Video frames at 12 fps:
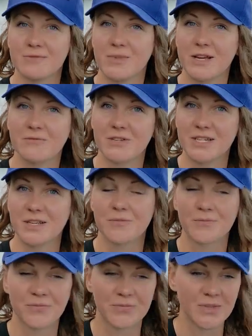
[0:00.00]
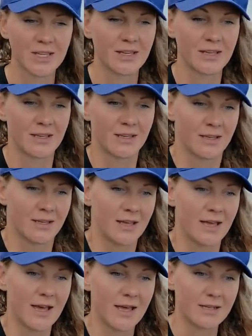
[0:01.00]
in my fishing.
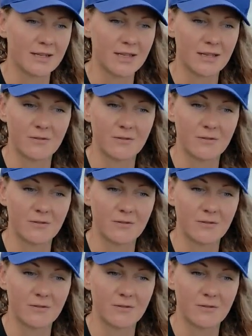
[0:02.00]
And